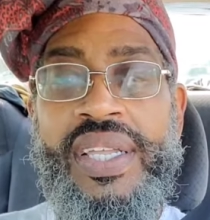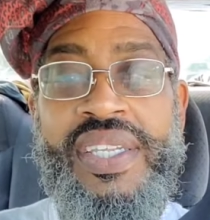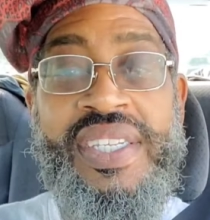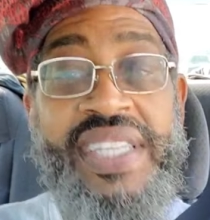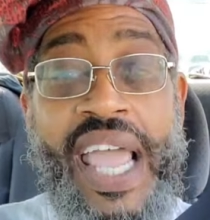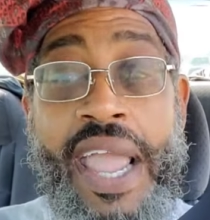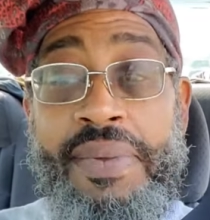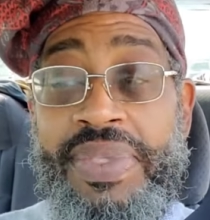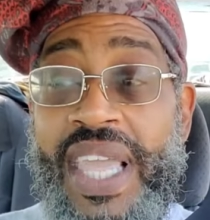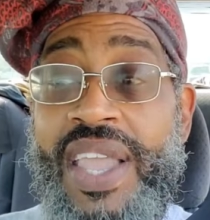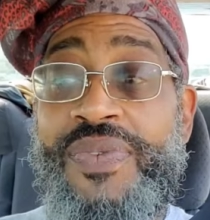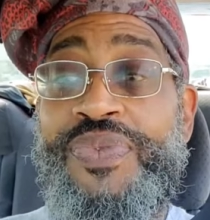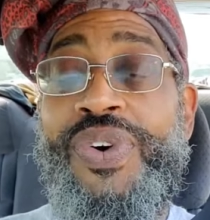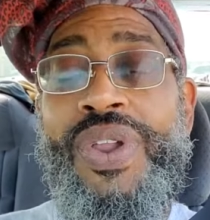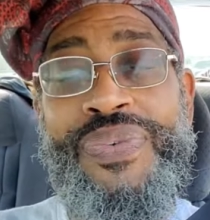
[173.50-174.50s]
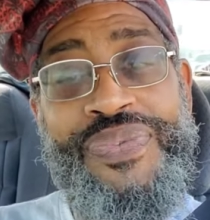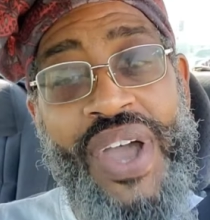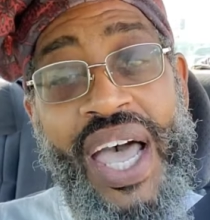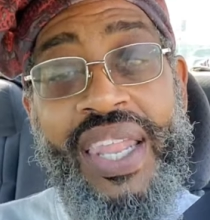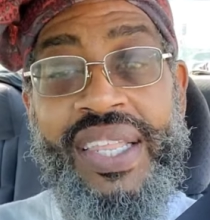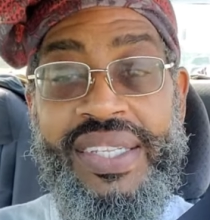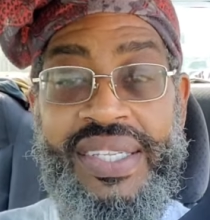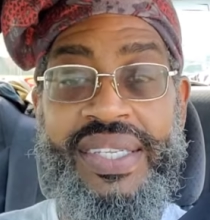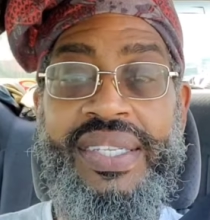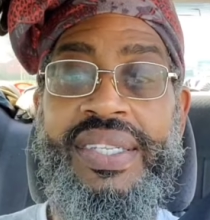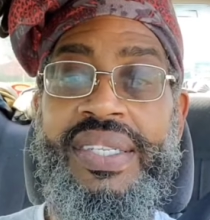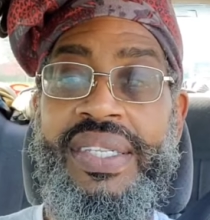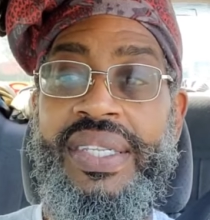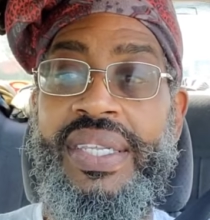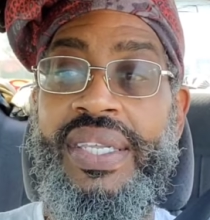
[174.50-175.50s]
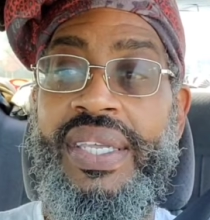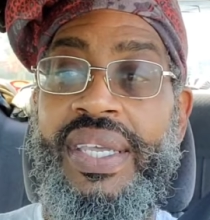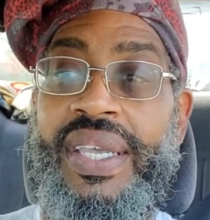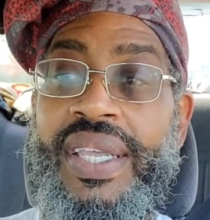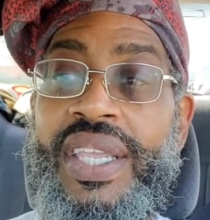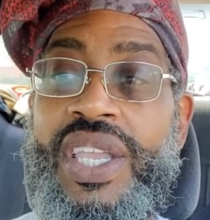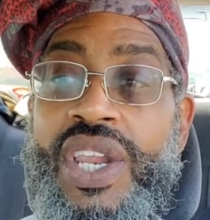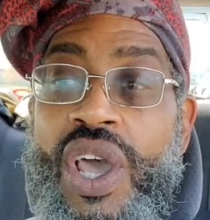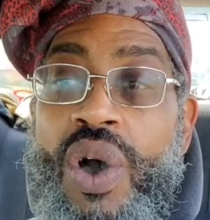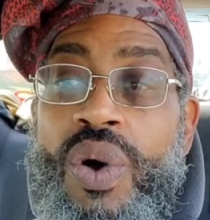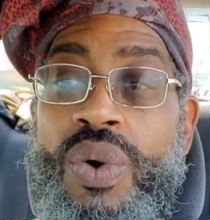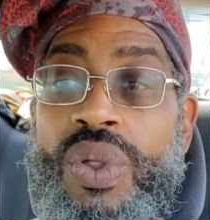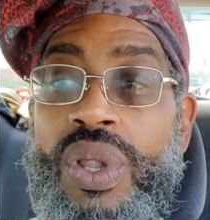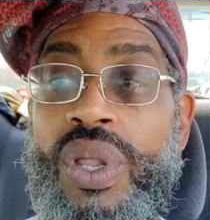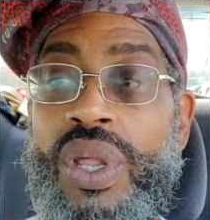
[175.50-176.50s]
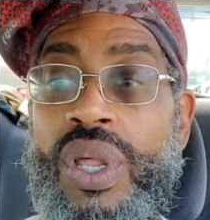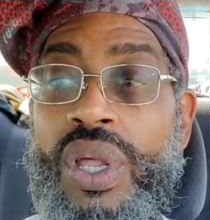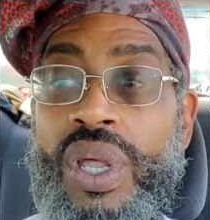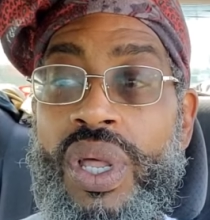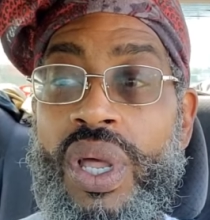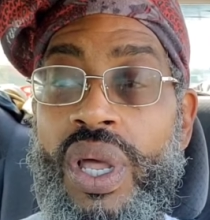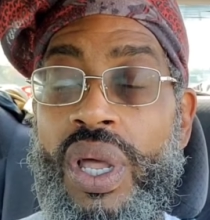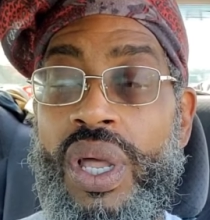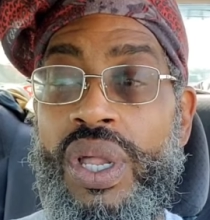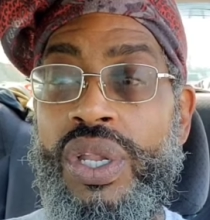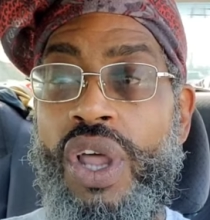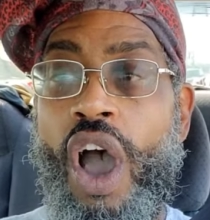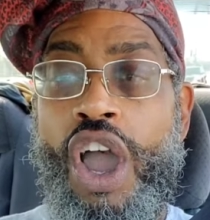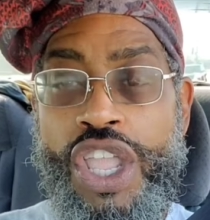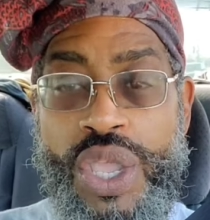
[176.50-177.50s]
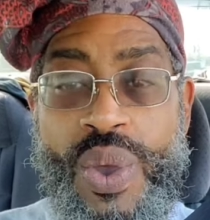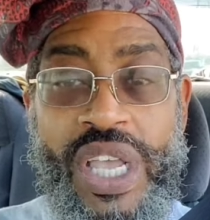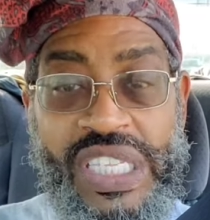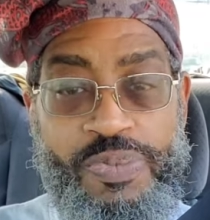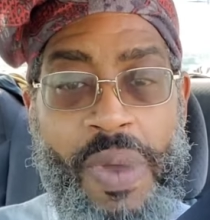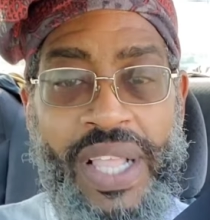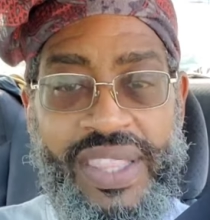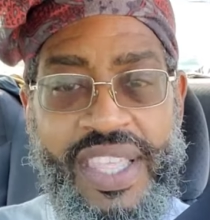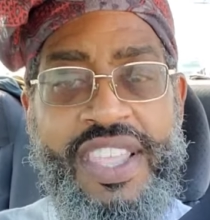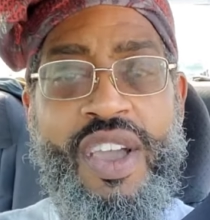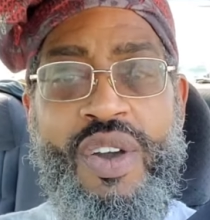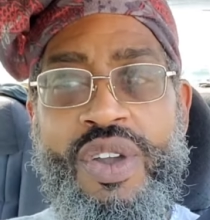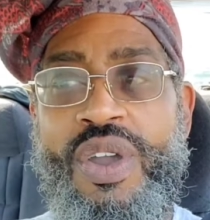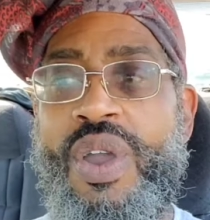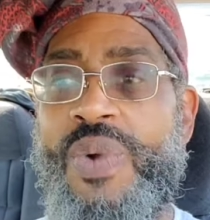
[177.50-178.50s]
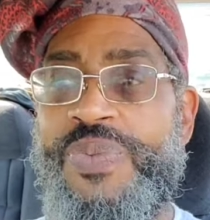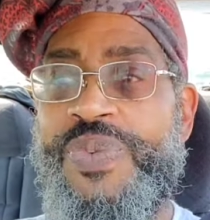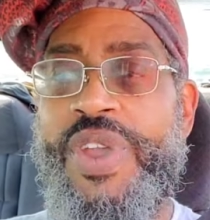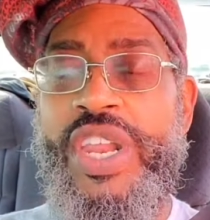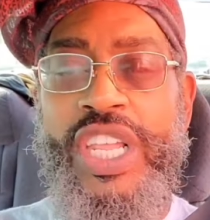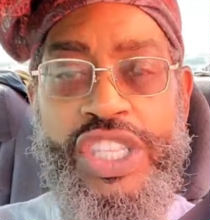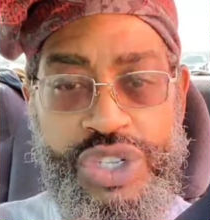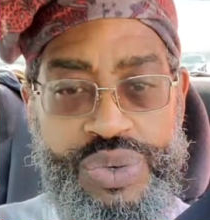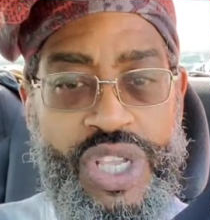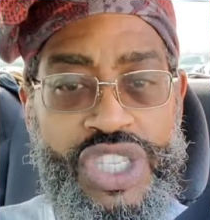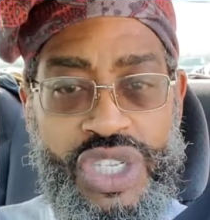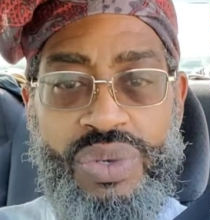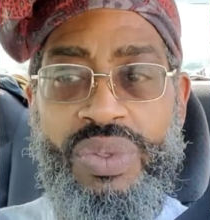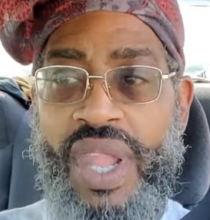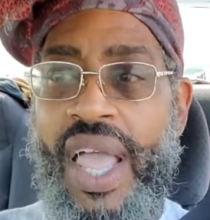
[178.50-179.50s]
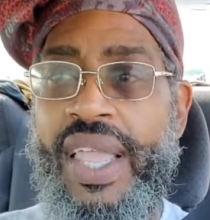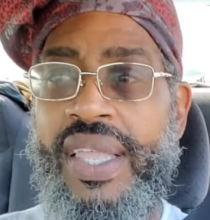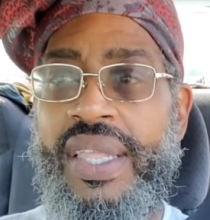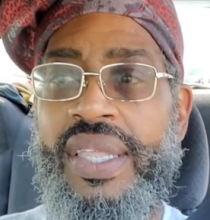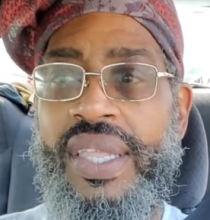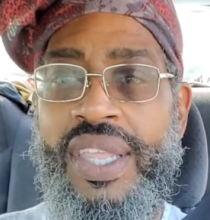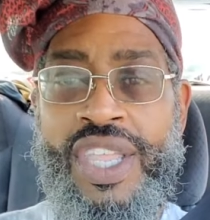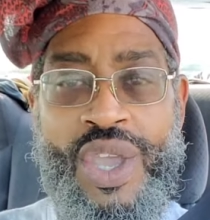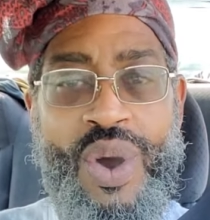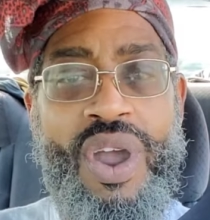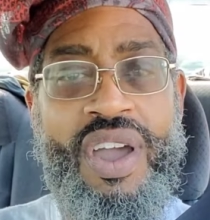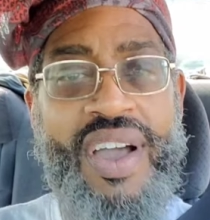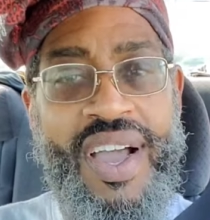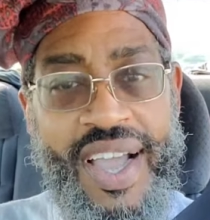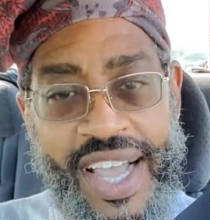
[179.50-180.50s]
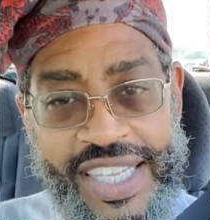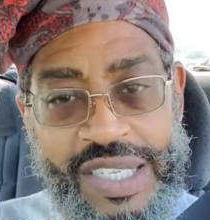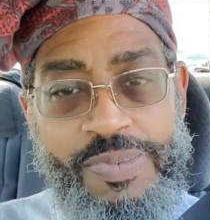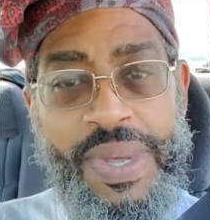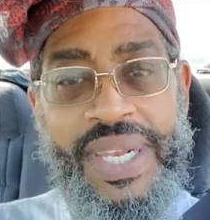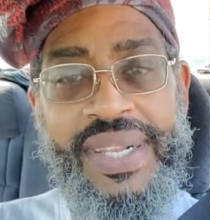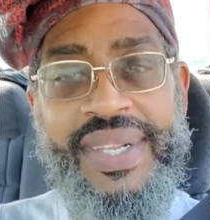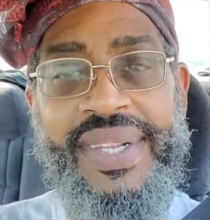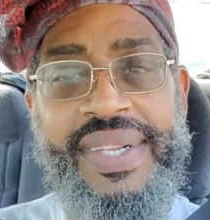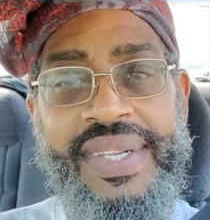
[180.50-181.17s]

Same thing for the fellas. You know, are you expecting your girlfriend to treat you like you're her husband?